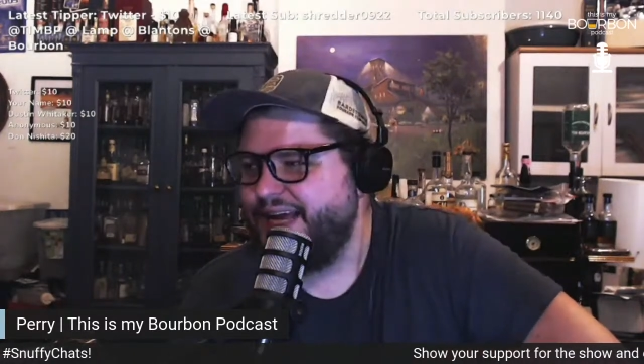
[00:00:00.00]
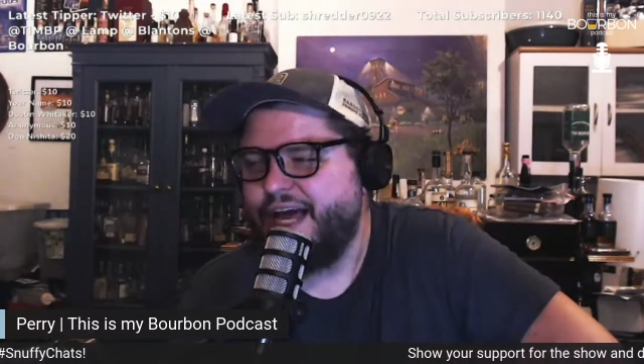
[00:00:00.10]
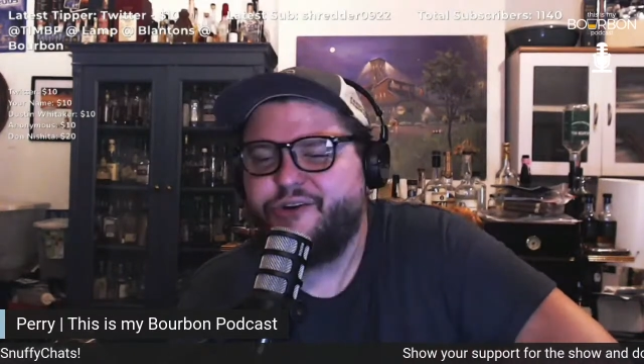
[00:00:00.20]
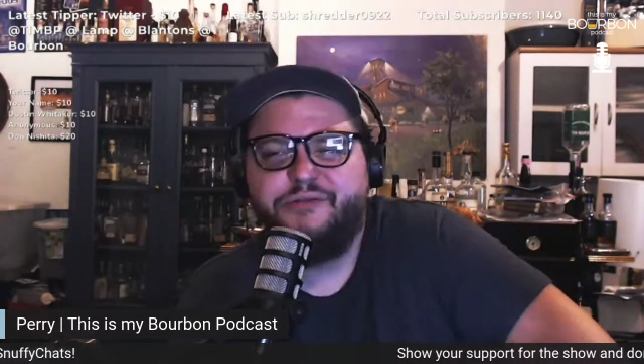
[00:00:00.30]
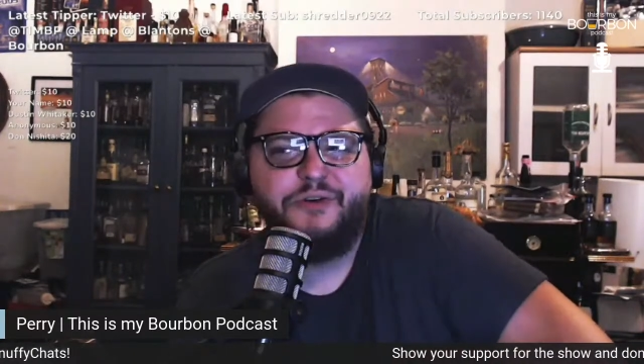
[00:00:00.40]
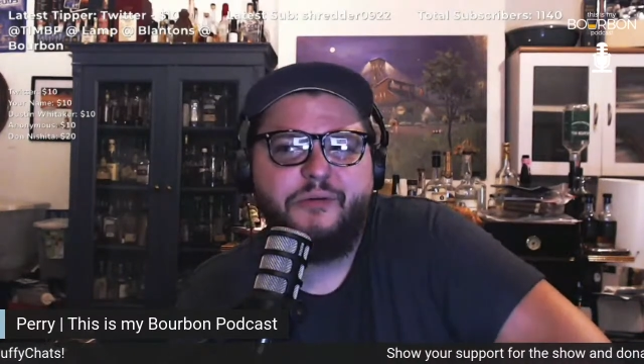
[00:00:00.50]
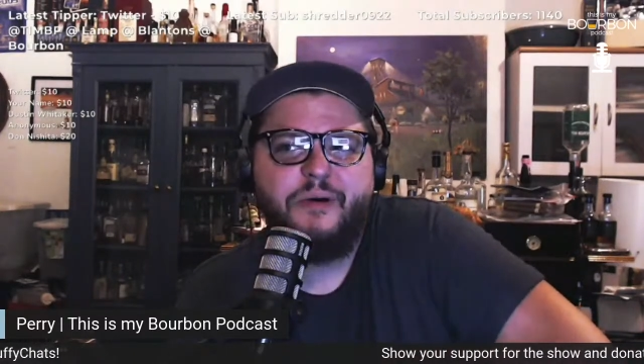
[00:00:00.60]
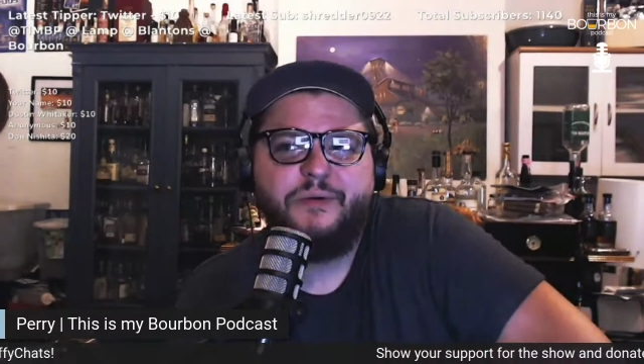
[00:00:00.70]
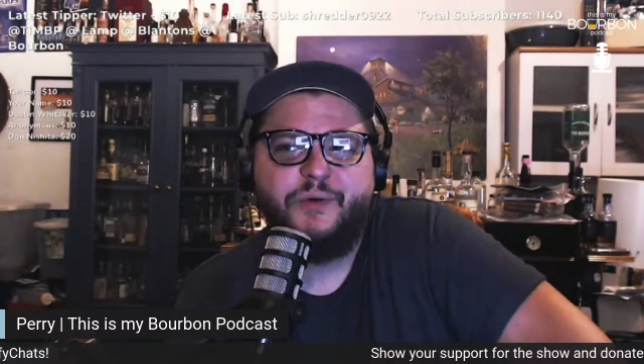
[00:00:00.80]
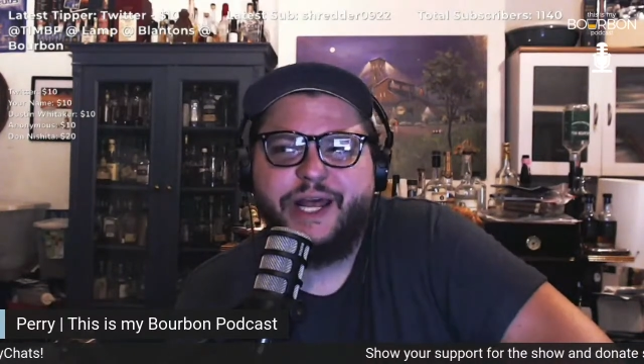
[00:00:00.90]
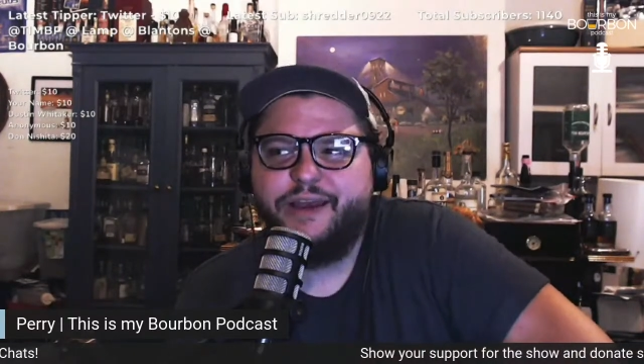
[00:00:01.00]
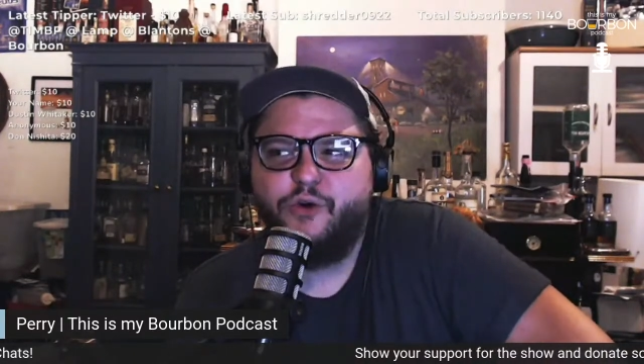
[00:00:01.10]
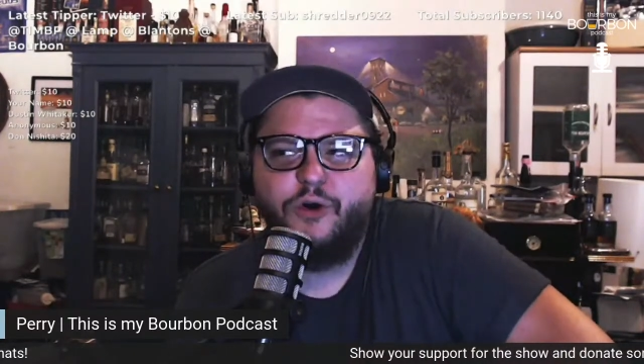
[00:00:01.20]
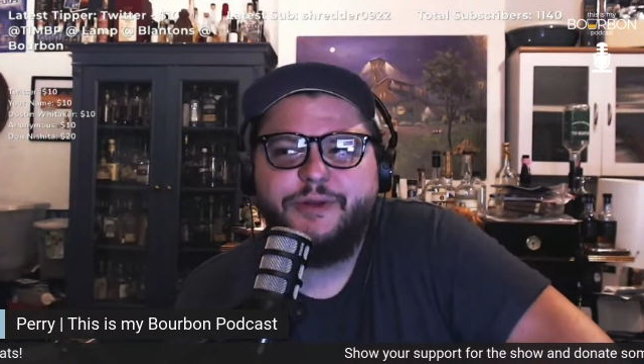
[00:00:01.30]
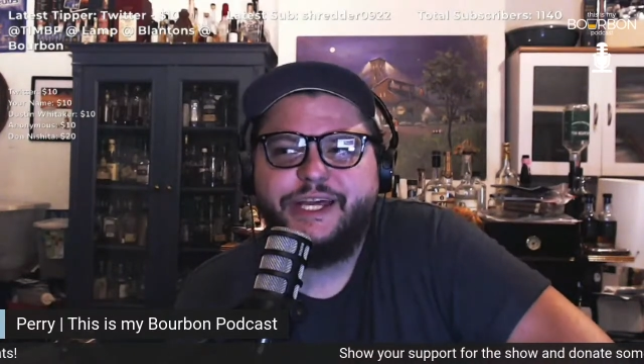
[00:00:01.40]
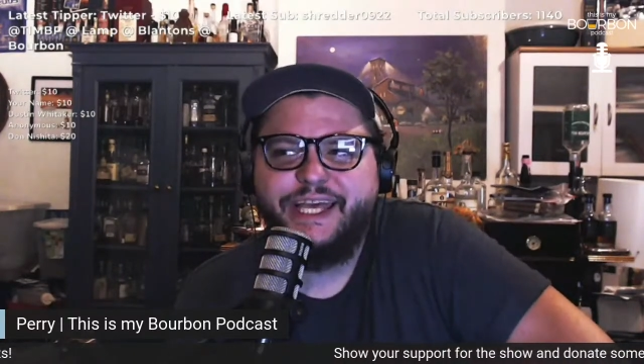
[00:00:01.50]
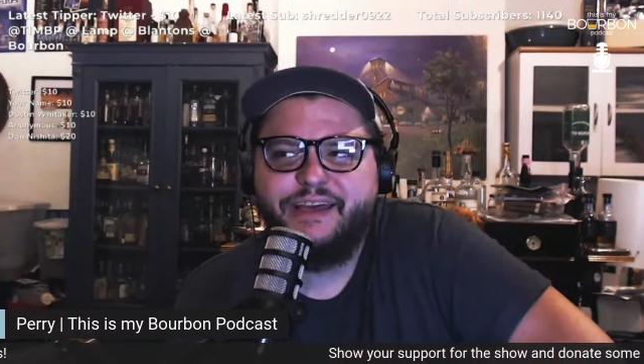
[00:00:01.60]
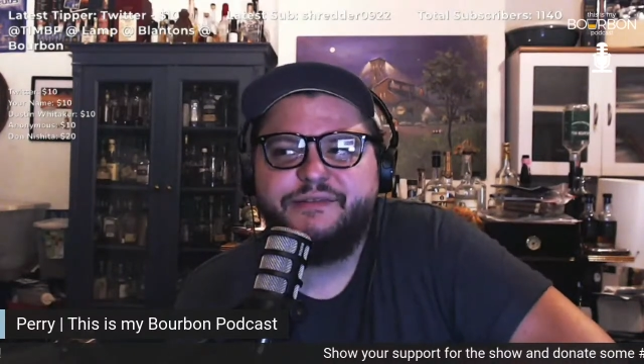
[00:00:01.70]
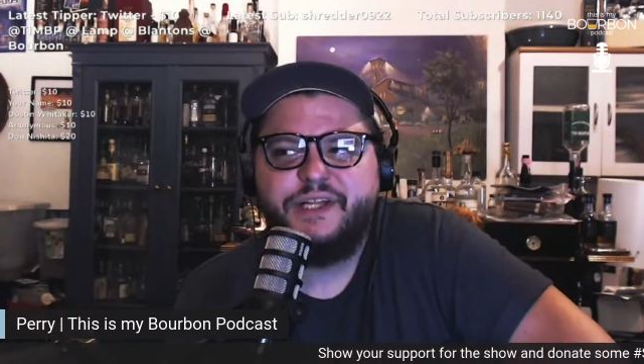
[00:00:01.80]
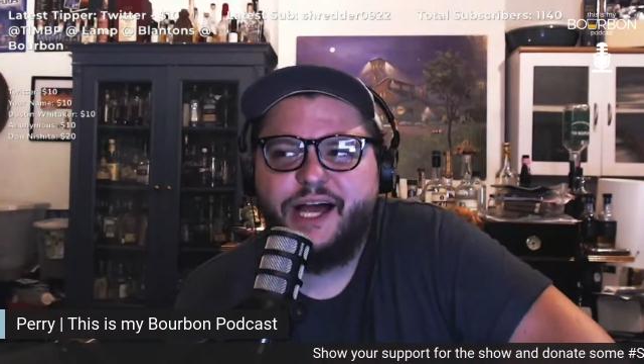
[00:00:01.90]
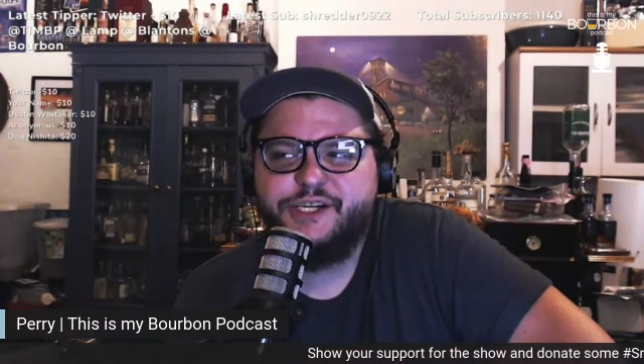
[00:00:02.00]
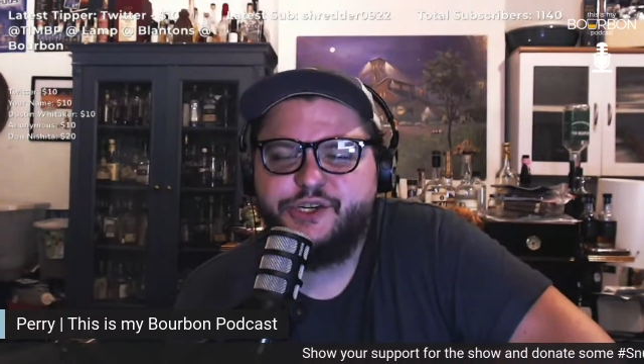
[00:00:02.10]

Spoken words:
I don't even remember what I normally give Elijah